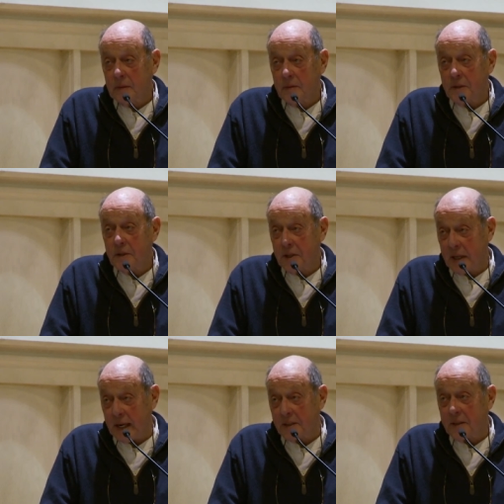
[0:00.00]
this is a
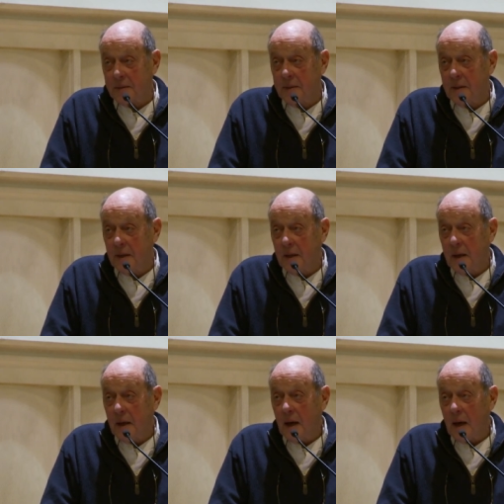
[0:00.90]
guess.
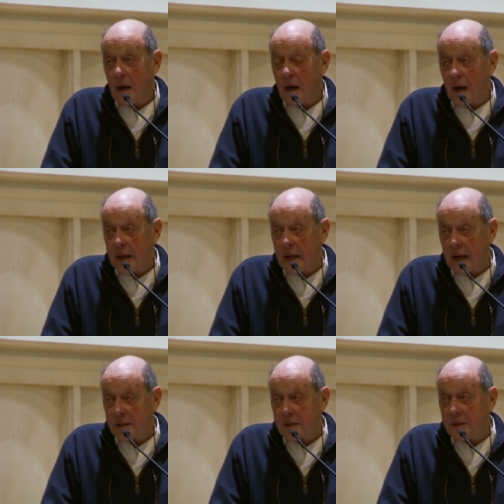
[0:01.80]
I
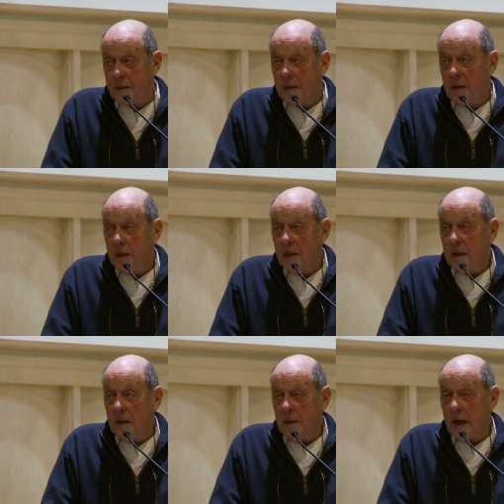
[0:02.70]
guess
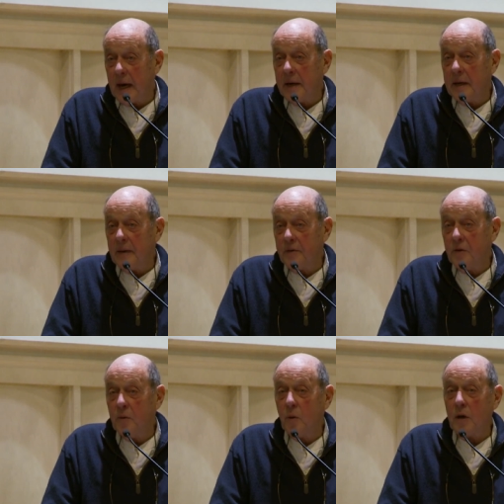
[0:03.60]
that if
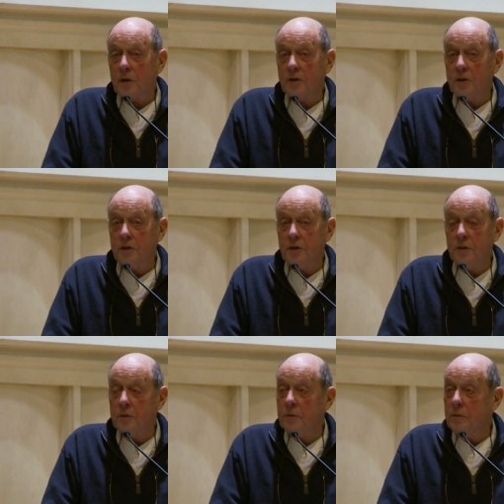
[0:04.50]
you were to
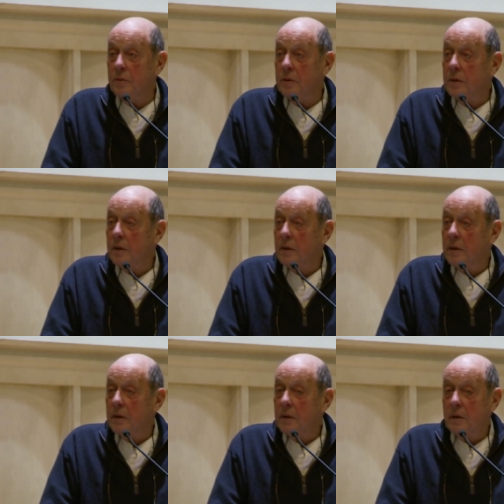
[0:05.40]
do
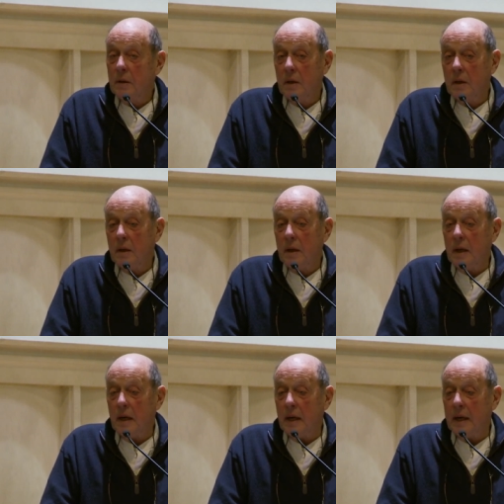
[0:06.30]

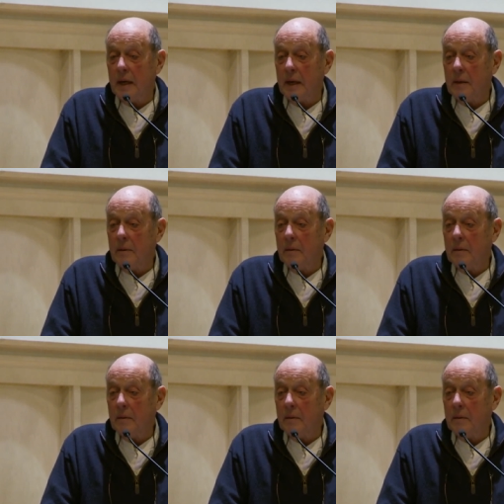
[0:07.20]
a